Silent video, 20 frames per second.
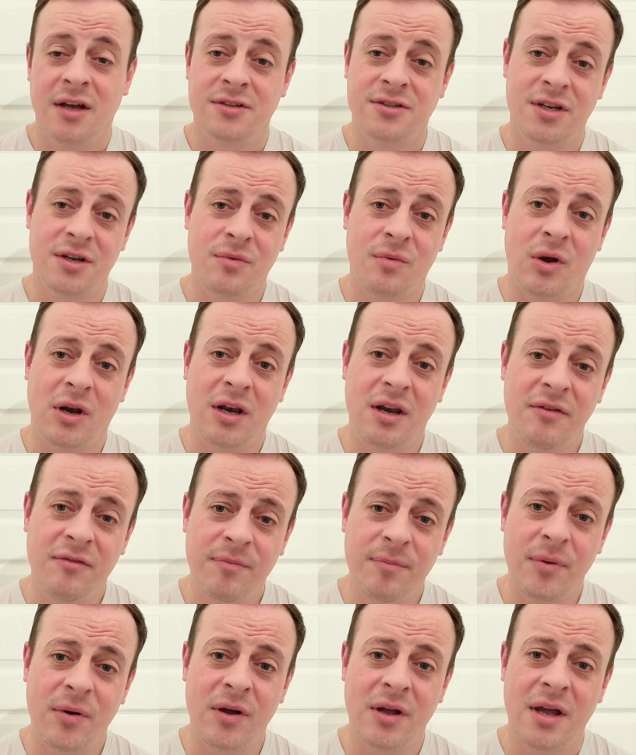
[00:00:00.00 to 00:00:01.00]
Tell you
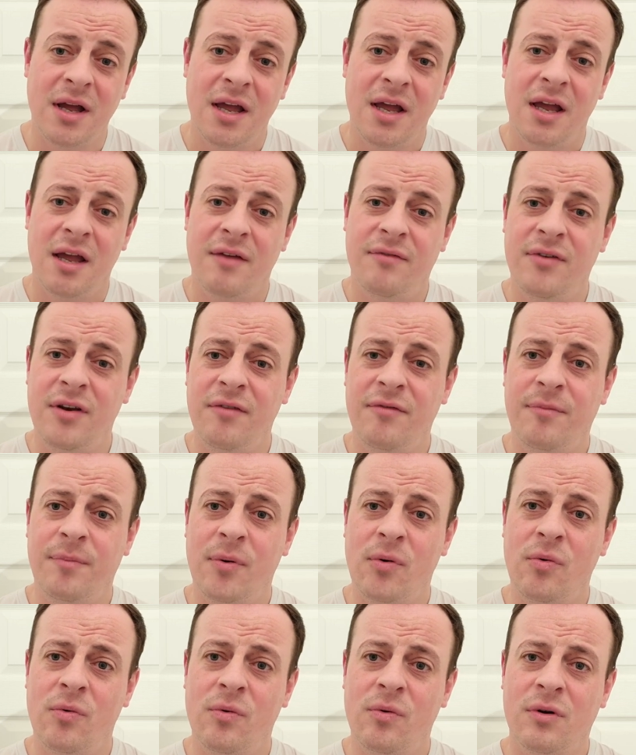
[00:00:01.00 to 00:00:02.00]
what, if
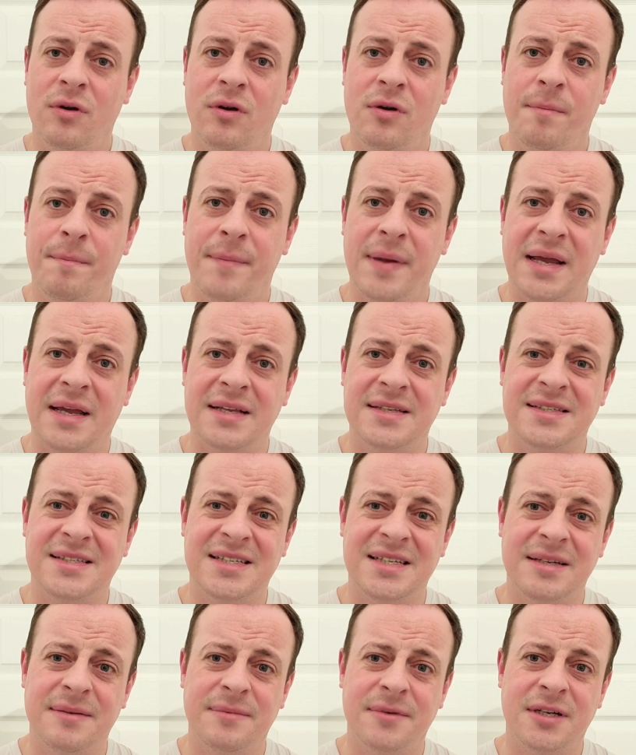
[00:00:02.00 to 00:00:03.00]
Liverpool could pick
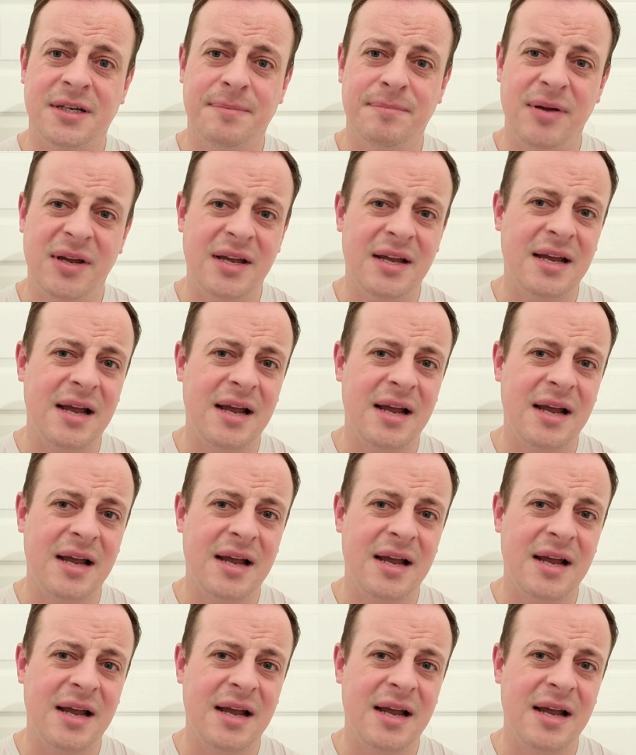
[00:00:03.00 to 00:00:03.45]
a